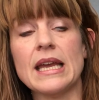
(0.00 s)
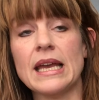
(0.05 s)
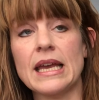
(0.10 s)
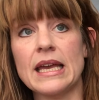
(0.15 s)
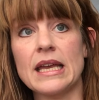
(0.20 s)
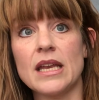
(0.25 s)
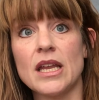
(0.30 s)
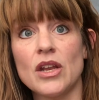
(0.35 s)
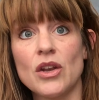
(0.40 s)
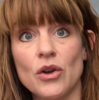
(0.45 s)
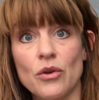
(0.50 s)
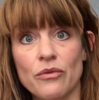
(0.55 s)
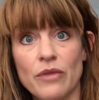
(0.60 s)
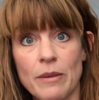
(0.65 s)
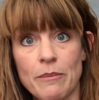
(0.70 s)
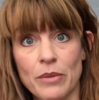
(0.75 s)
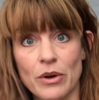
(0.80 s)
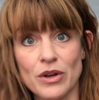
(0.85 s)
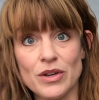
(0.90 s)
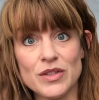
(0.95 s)
in
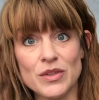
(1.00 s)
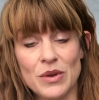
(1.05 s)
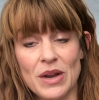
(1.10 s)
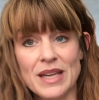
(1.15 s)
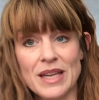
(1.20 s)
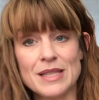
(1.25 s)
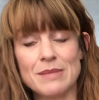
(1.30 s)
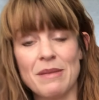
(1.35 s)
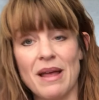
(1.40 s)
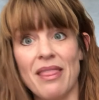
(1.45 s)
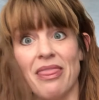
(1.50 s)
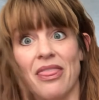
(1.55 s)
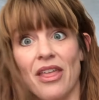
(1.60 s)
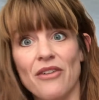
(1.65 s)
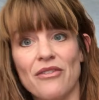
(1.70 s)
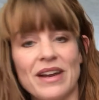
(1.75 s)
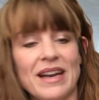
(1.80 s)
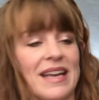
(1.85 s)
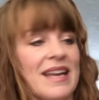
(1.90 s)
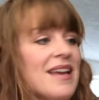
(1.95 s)
November, so next month
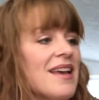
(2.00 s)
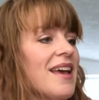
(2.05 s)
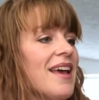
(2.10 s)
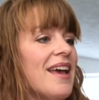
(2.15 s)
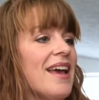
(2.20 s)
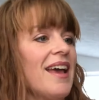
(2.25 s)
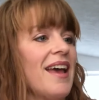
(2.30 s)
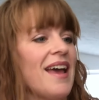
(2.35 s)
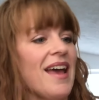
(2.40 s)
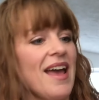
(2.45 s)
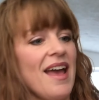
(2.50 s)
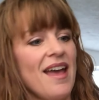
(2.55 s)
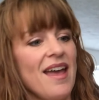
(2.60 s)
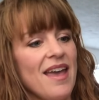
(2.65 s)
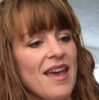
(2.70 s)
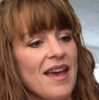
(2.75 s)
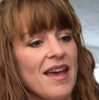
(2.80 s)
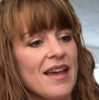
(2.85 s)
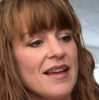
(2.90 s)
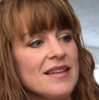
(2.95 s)
already.
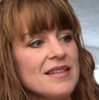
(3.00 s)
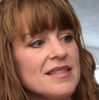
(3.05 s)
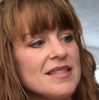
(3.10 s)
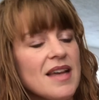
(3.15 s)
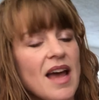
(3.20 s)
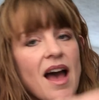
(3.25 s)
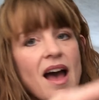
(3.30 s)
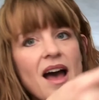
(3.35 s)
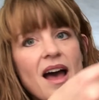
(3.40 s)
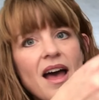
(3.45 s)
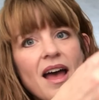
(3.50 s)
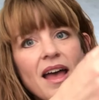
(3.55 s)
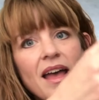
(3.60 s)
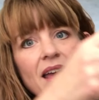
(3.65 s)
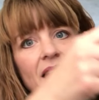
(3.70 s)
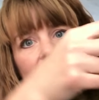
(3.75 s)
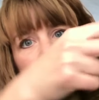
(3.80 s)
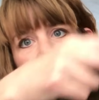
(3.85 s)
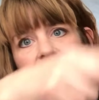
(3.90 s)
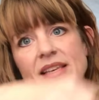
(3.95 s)
And
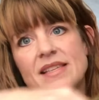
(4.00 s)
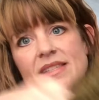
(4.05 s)
I, this